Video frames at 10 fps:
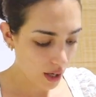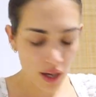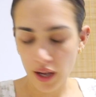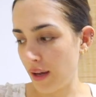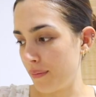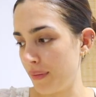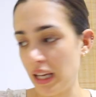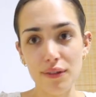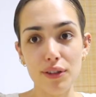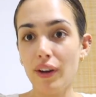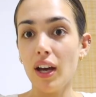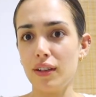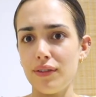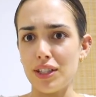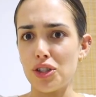And if you've
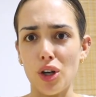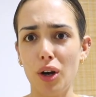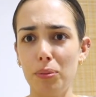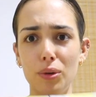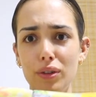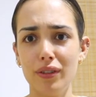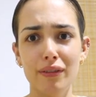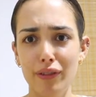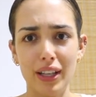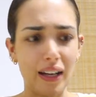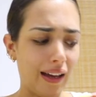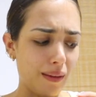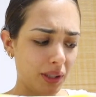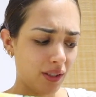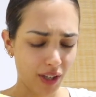heard of this shop, or you're in
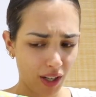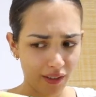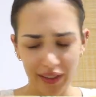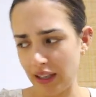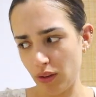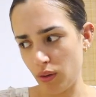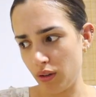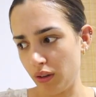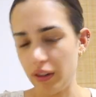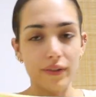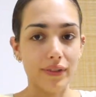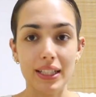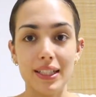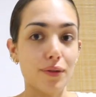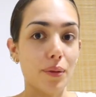Vietnam and you've heard of it, or if
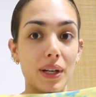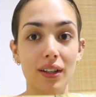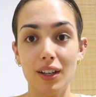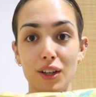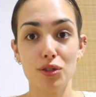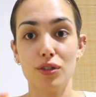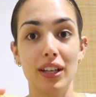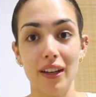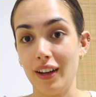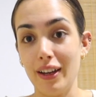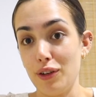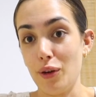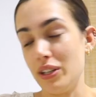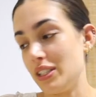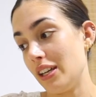this is from another country and I have
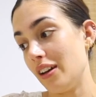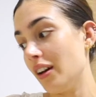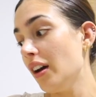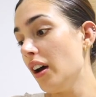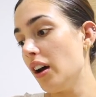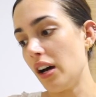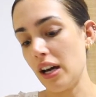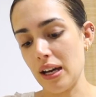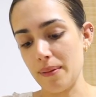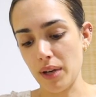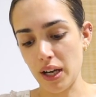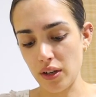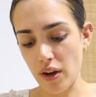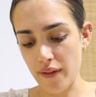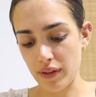no idea, I
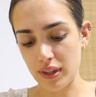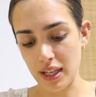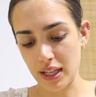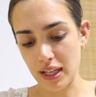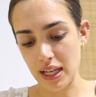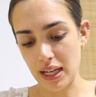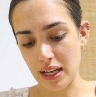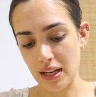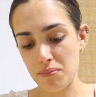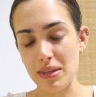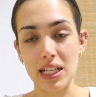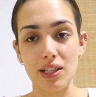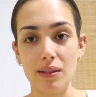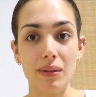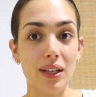got everything in a
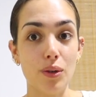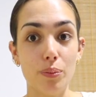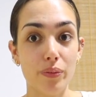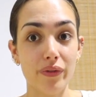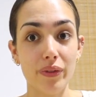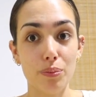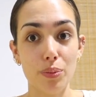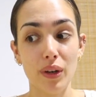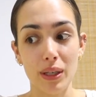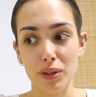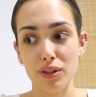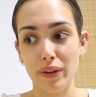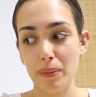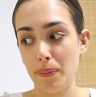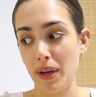medium and it all pretty much fit me